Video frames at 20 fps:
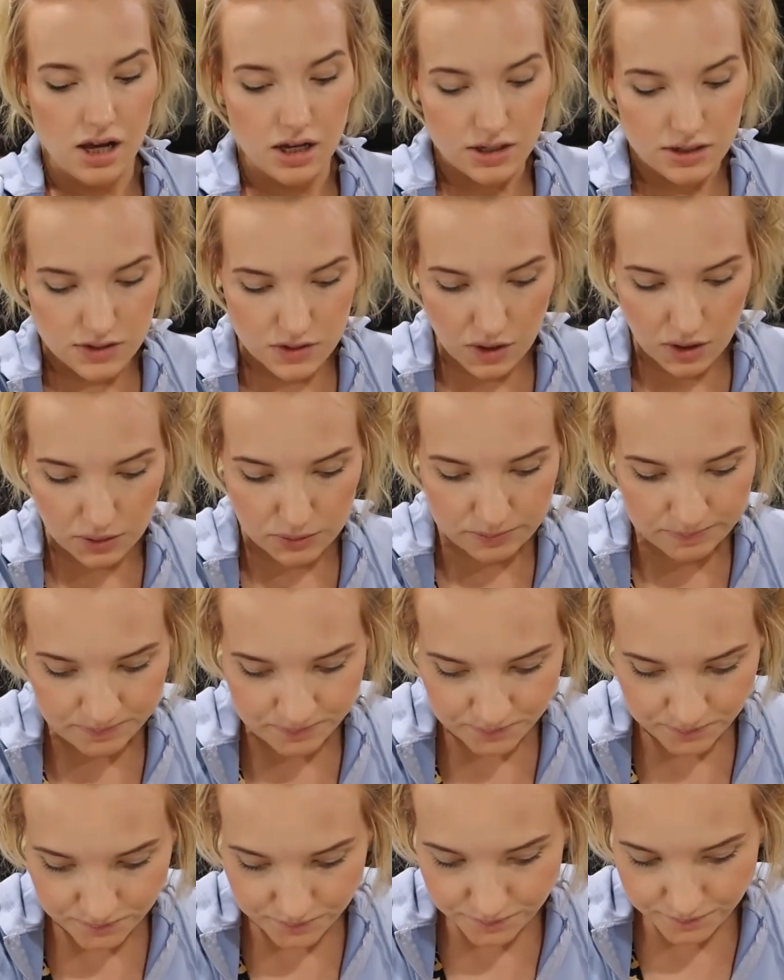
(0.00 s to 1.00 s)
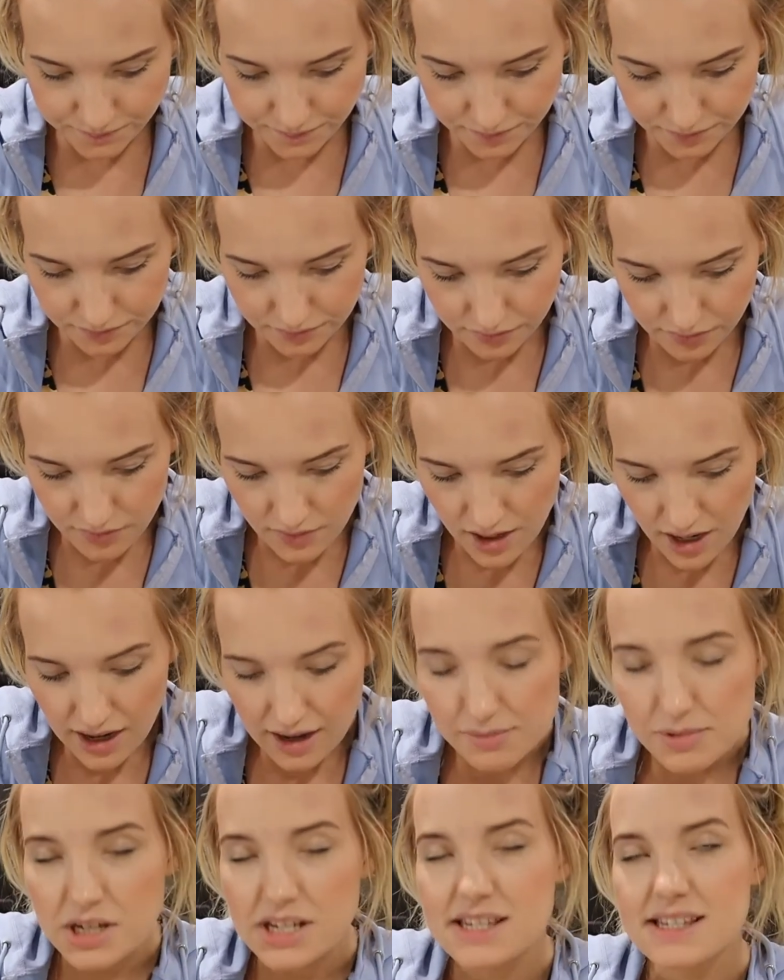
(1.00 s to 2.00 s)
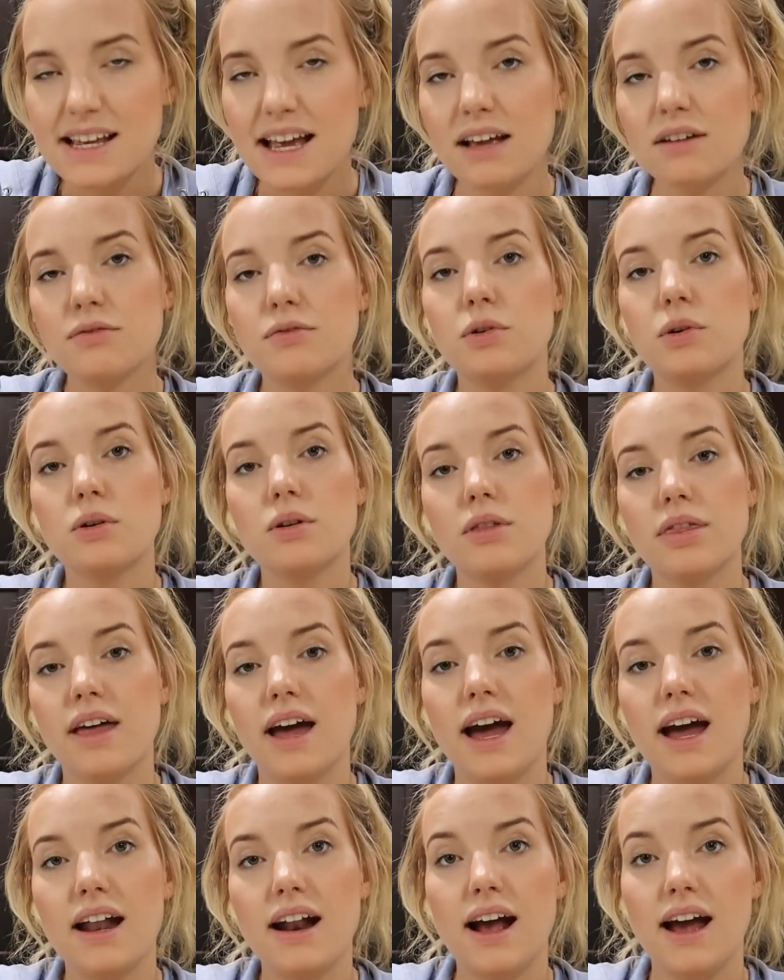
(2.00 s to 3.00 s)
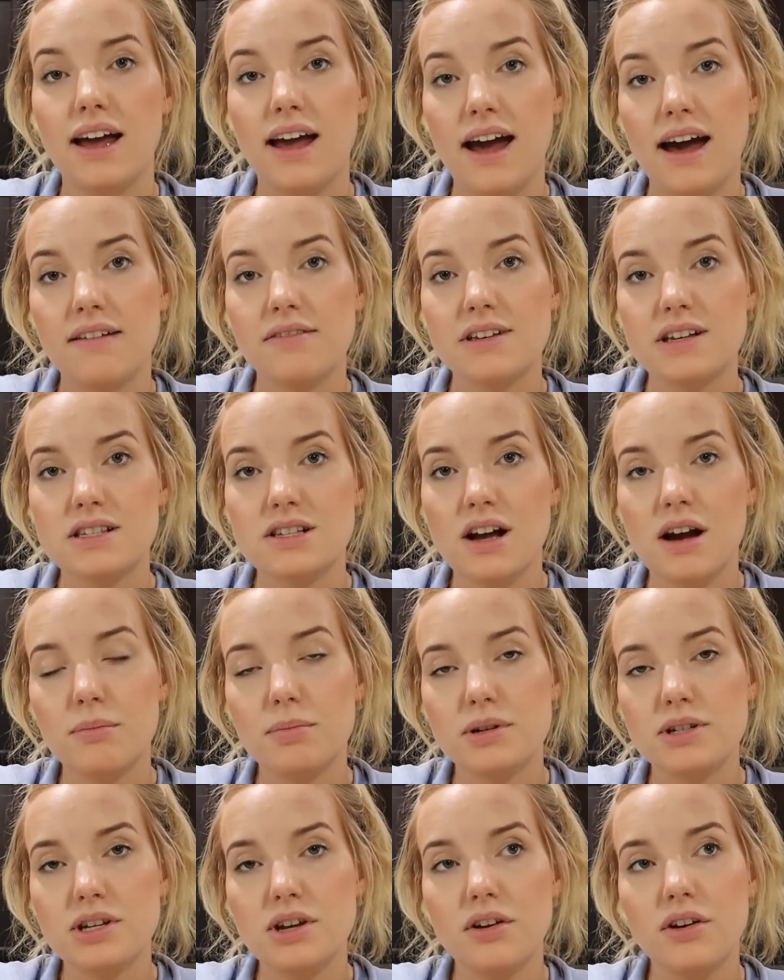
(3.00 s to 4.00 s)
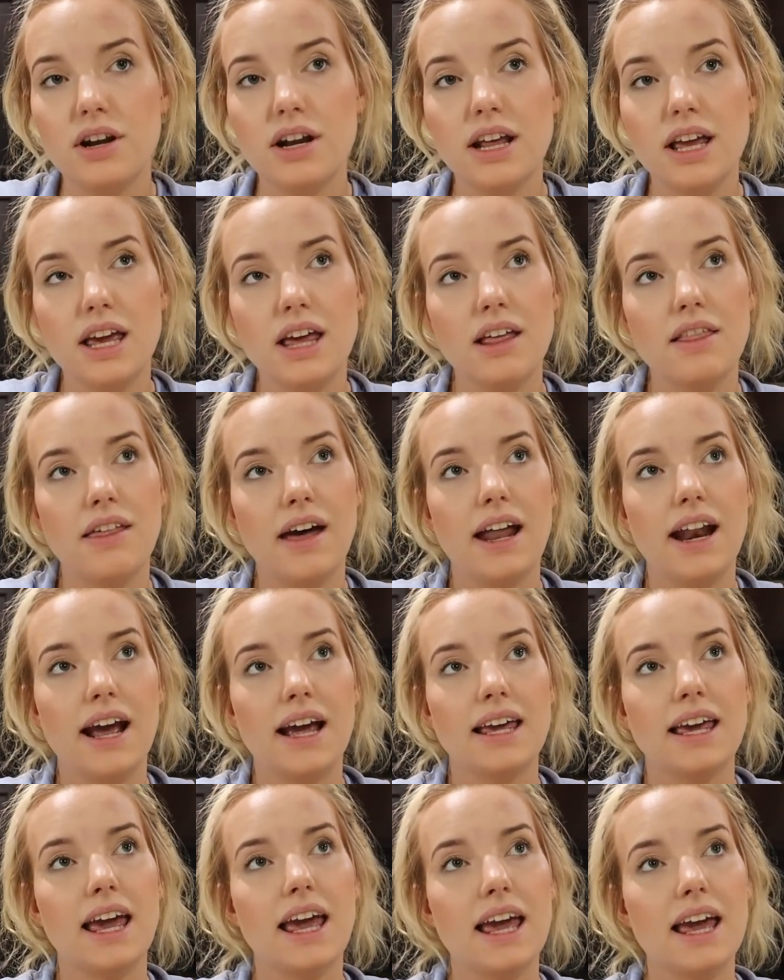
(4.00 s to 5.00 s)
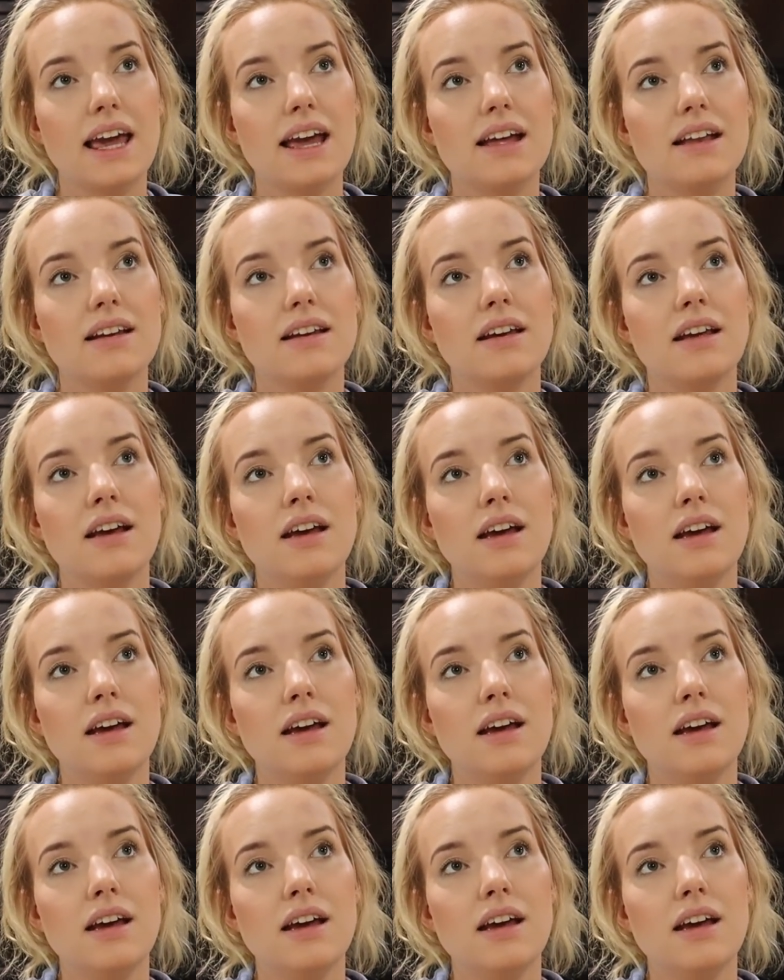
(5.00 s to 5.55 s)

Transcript: So I'm just thankful that I have this opportunity, that I can,